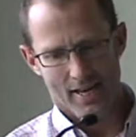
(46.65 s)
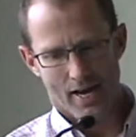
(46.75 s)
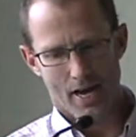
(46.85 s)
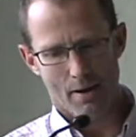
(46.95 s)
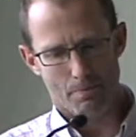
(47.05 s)

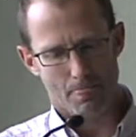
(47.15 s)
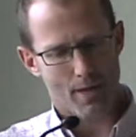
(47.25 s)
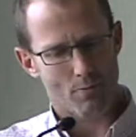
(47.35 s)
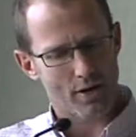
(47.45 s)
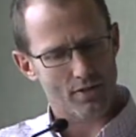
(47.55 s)
And
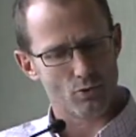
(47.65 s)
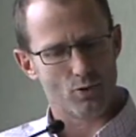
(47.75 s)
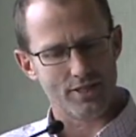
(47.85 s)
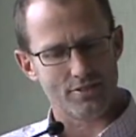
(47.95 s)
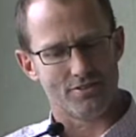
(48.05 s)
one of the
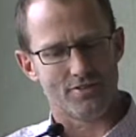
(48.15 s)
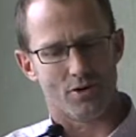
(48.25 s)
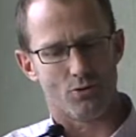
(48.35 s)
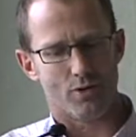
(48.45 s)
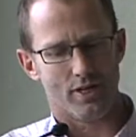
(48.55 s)
reasons that I
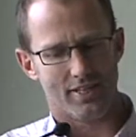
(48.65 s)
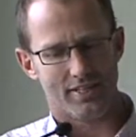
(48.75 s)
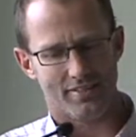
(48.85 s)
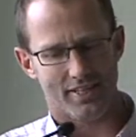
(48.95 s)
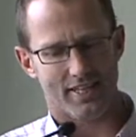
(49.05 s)
really
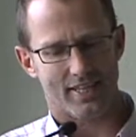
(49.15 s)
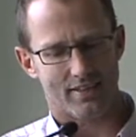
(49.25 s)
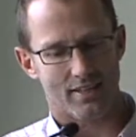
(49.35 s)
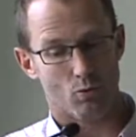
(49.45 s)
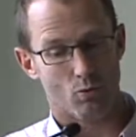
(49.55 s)
think
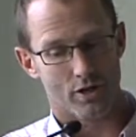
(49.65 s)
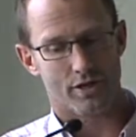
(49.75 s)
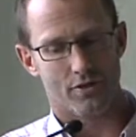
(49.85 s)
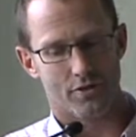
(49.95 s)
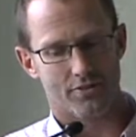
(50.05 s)
that work
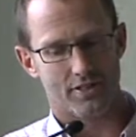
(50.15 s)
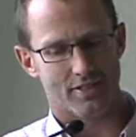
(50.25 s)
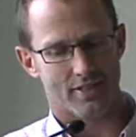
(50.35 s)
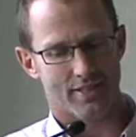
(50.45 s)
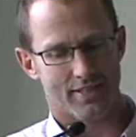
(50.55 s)
and health is
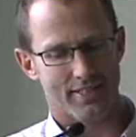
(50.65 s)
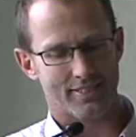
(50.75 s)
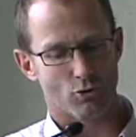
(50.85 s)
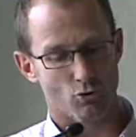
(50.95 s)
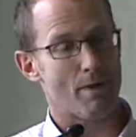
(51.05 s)

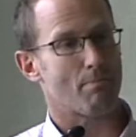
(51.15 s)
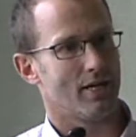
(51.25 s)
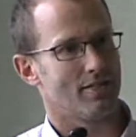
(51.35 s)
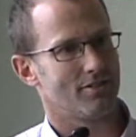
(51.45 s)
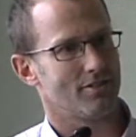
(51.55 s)
a great
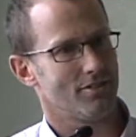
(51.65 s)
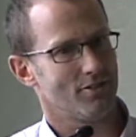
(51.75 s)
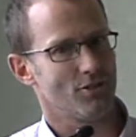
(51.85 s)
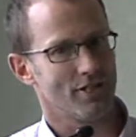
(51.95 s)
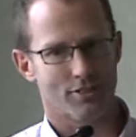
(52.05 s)
place
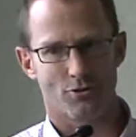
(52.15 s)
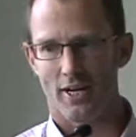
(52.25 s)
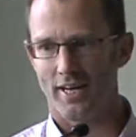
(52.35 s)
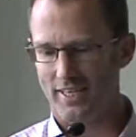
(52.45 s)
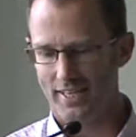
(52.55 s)
to
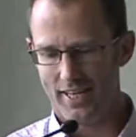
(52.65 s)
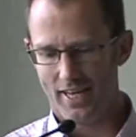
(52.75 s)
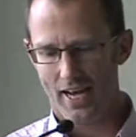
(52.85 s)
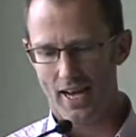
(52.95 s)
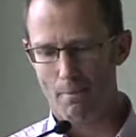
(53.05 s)
integrate
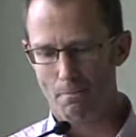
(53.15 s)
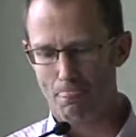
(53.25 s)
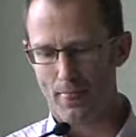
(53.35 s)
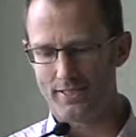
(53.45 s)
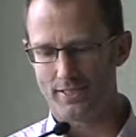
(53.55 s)

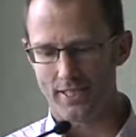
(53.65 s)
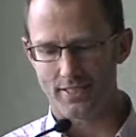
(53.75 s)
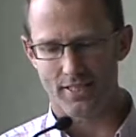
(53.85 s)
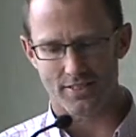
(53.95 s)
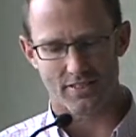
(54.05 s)

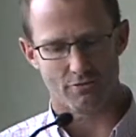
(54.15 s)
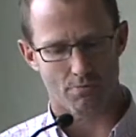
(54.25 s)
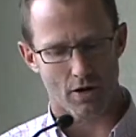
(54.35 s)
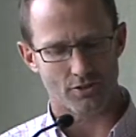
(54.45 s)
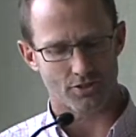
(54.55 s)
gender-sensitive
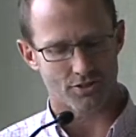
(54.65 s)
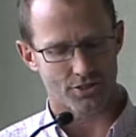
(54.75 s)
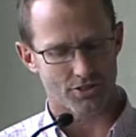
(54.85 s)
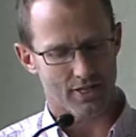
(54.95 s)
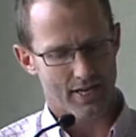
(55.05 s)
approaches
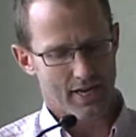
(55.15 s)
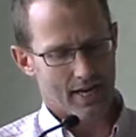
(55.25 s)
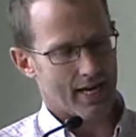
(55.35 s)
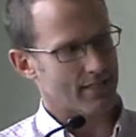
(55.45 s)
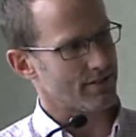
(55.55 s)
is,
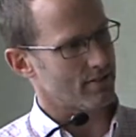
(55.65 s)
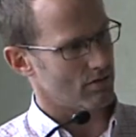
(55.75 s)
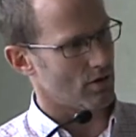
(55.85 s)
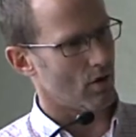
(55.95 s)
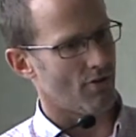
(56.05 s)
as
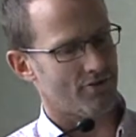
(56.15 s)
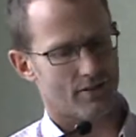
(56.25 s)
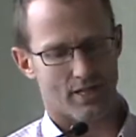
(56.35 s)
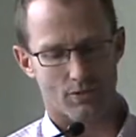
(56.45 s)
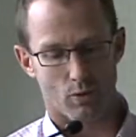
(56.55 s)

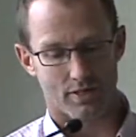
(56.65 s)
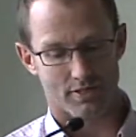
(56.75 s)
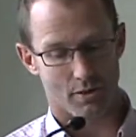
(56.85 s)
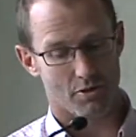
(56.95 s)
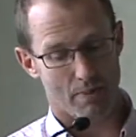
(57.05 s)
some
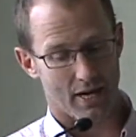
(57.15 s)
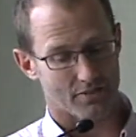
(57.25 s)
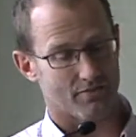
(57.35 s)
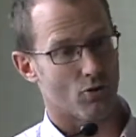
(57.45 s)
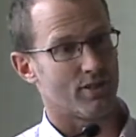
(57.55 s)
of the panellists
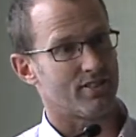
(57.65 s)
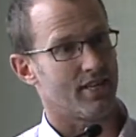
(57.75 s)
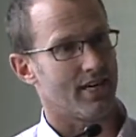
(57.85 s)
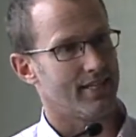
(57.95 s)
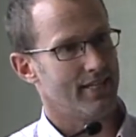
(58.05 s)
have already
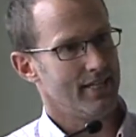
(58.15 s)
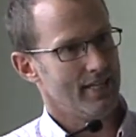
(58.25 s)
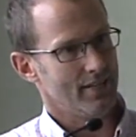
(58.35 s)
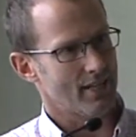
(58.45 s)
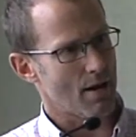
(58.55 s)
said,
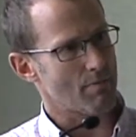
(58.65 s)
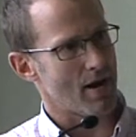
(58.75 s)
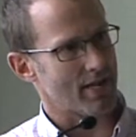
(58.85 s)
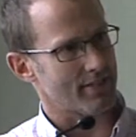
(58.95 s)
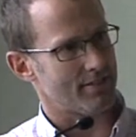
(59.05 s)
the labour
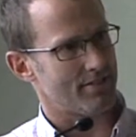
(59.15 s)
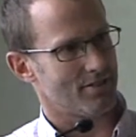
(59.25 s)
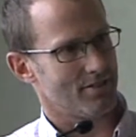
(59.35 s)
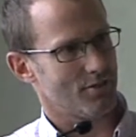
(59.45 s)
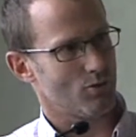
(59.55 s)
market's
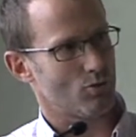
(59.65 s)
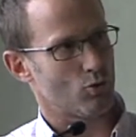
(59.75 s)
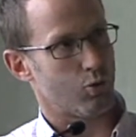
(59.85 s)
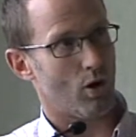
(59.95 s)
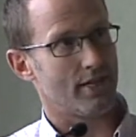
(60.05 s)

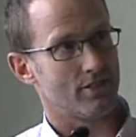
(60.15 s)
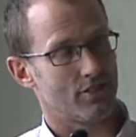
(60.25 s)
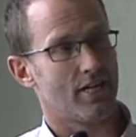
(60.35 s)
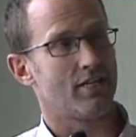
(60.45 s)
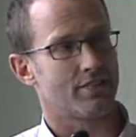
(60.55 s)
quite
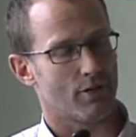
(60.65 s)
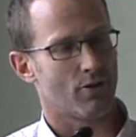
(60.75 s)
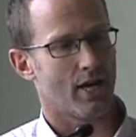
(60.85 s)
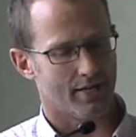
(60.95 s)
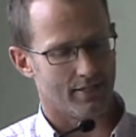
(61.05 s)
gender
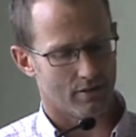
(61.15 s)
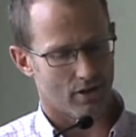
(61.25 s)
segregated.